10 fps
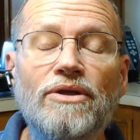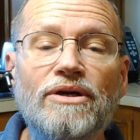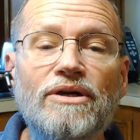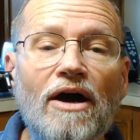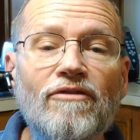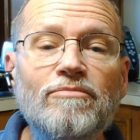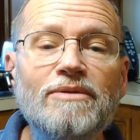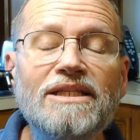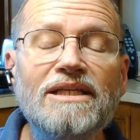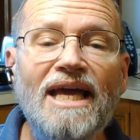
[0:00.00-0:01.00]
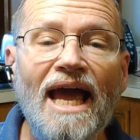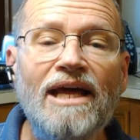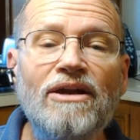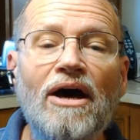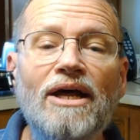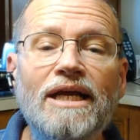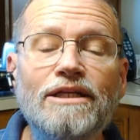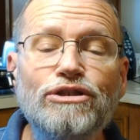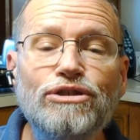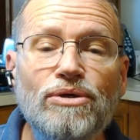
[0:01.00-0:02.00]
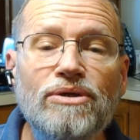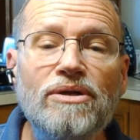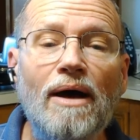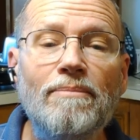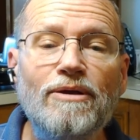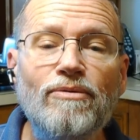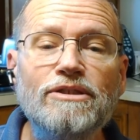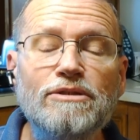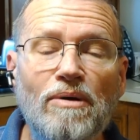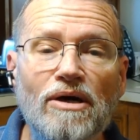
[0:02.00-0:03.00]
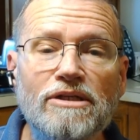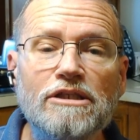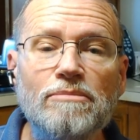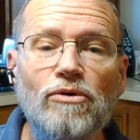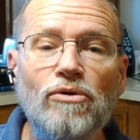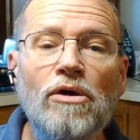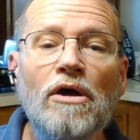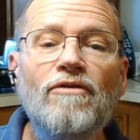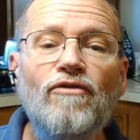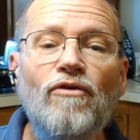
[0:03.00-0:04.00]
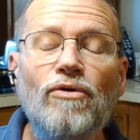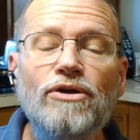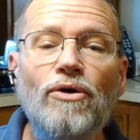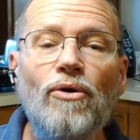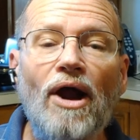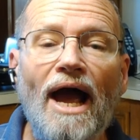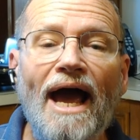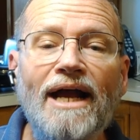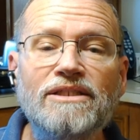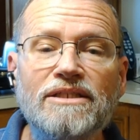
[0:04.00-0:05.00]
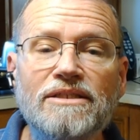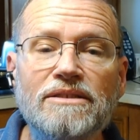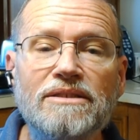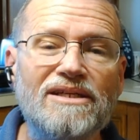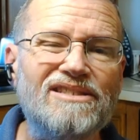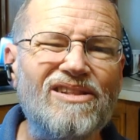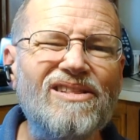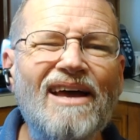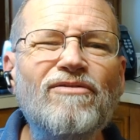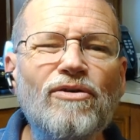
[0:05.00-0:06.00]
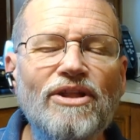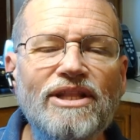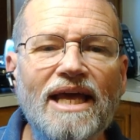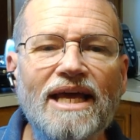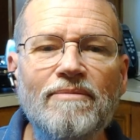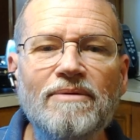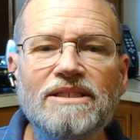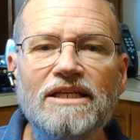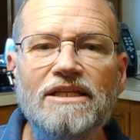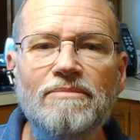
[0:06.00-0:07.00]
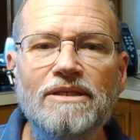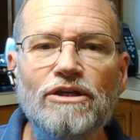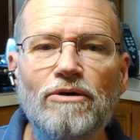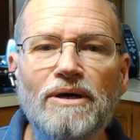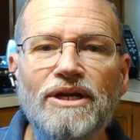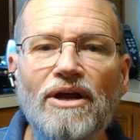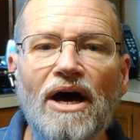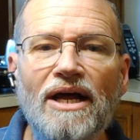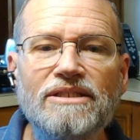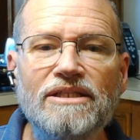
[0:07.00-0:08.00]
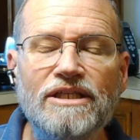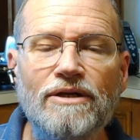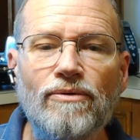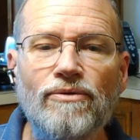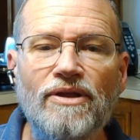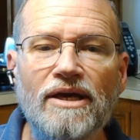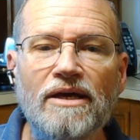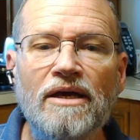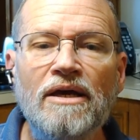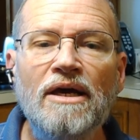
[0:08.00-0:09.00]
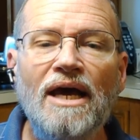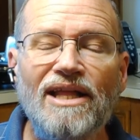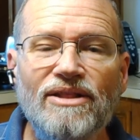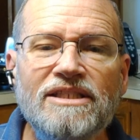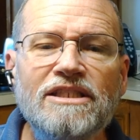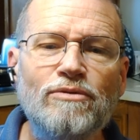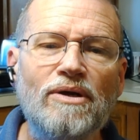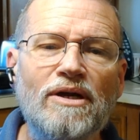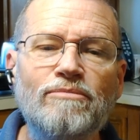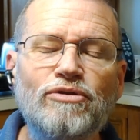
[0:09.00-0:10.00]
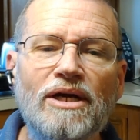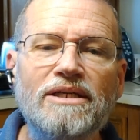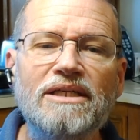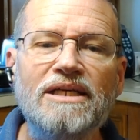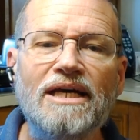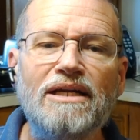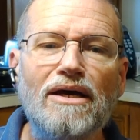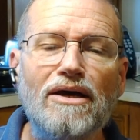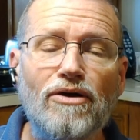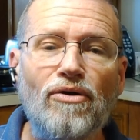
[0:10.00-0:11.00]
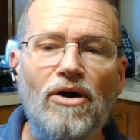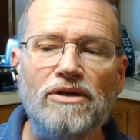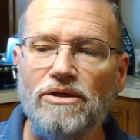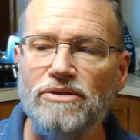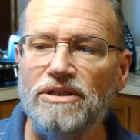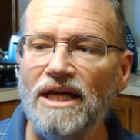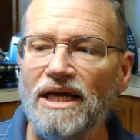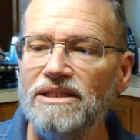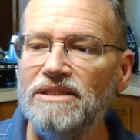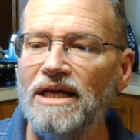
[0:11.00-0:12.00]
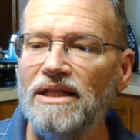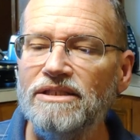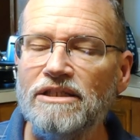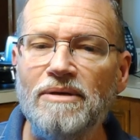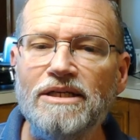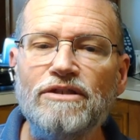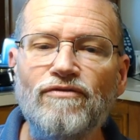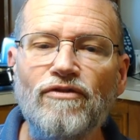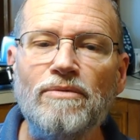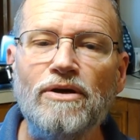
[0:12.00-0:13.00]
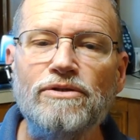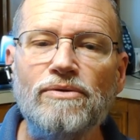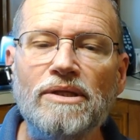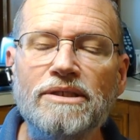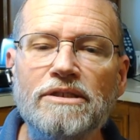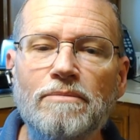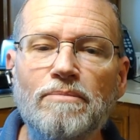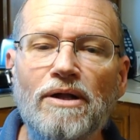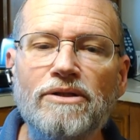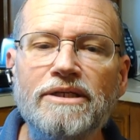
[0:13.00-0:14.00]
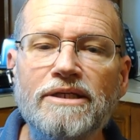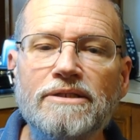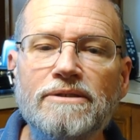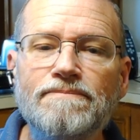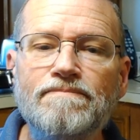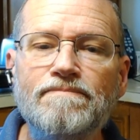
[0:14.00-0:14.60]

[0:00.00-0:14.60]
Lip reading: The government cannot and should not be responsible for your actions. There's a level that they can be said to be so, but not as a general thing. And this is what I'm trying to get across on today's Daily Summation from Kurt's Religion and Politics.